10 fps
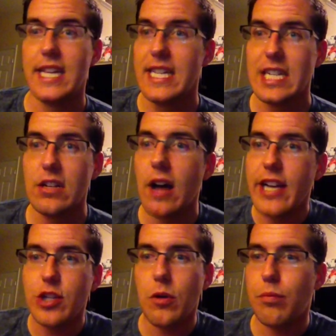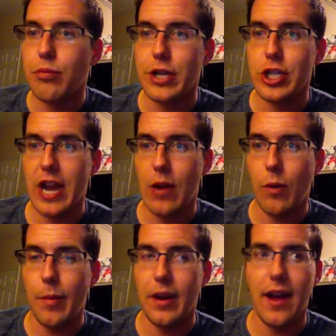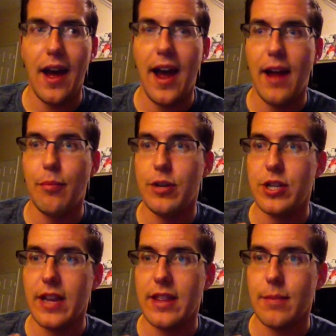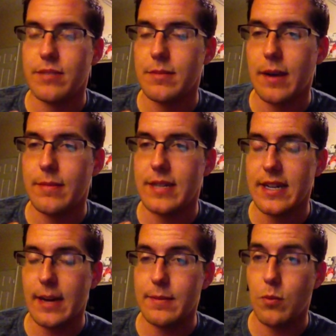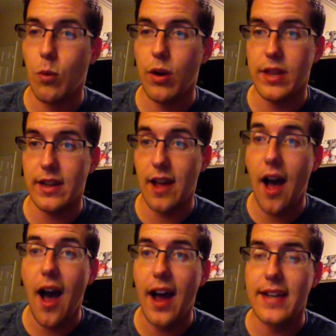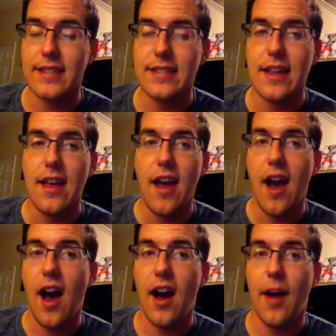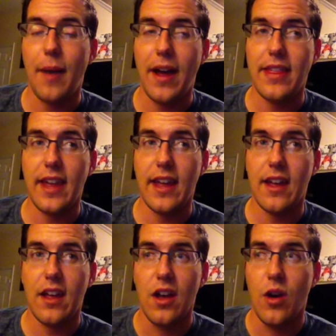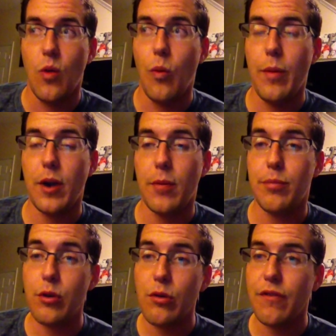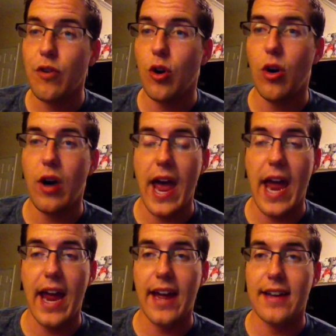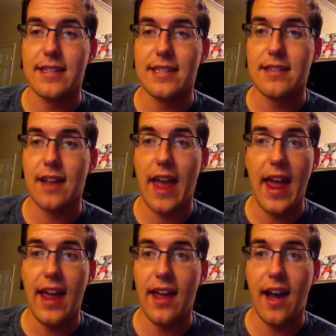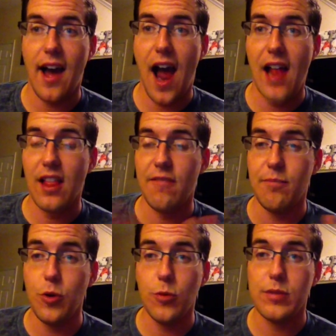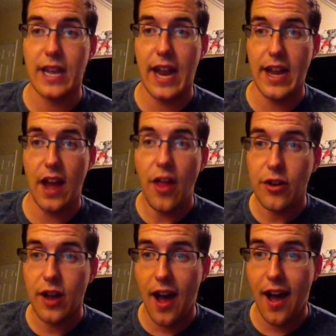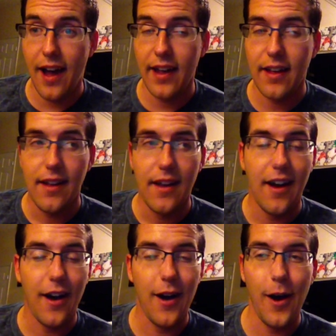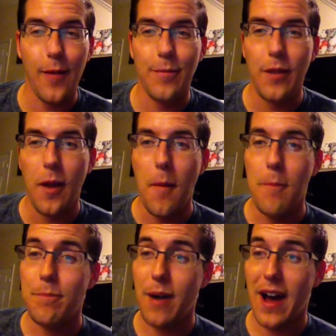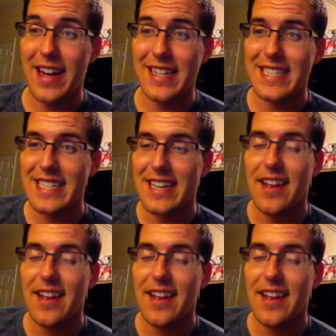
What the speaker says: Still, I do appreciate women. I appreciate them sometimes 10 times more than guys. I think women are beautiful, and hey, I love boobs like any other guy. But